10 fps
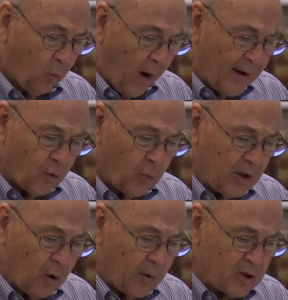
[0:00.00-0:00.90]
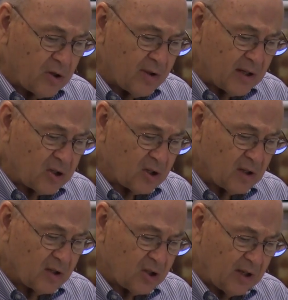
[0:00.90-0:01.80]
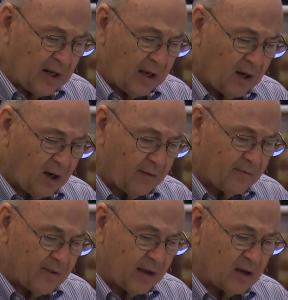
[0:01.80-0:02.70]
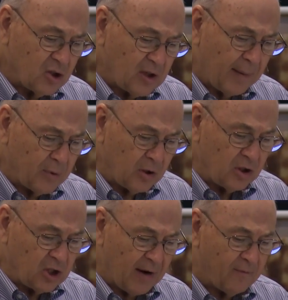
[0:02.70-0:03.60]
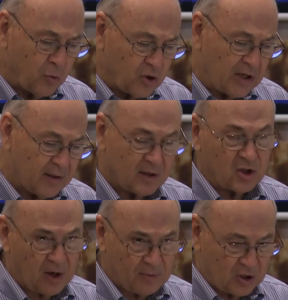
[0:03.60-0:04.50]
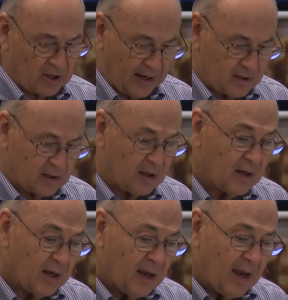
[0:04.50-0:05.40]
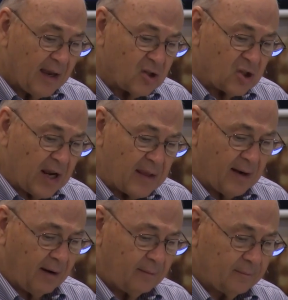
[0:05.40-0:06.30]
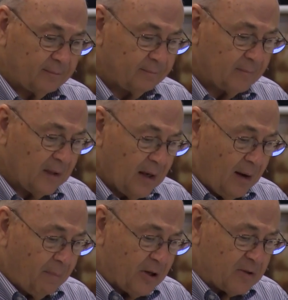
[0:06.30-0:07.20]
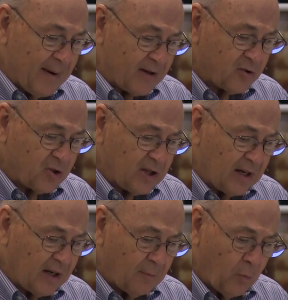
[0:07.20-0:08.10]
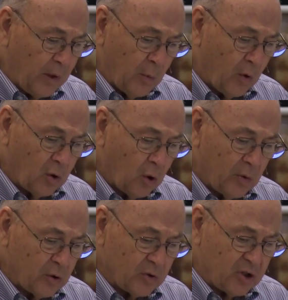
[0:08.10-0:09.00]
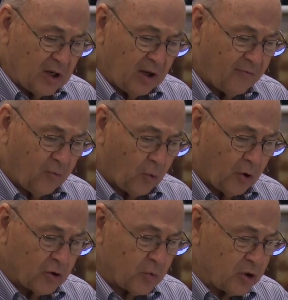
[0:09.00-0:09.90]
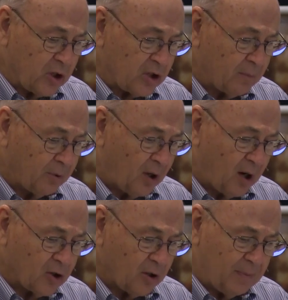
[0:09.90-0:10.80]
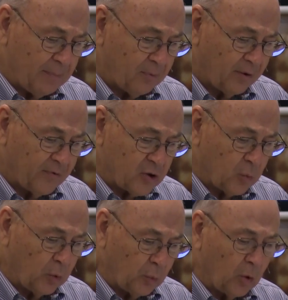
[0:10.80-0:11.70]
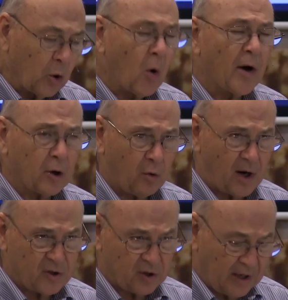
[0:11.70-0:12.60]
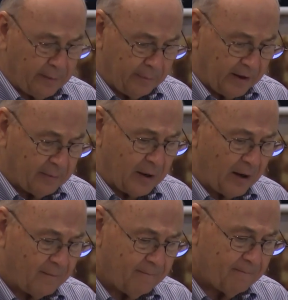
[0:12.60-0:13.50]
"Why don't we go into this city of the Jebusi, the Jebusites, and stay there?" But his master said to him, "We won't go into a city of foreigners which doesn't belong to the people of Israel. We'll go on across to Gibeah."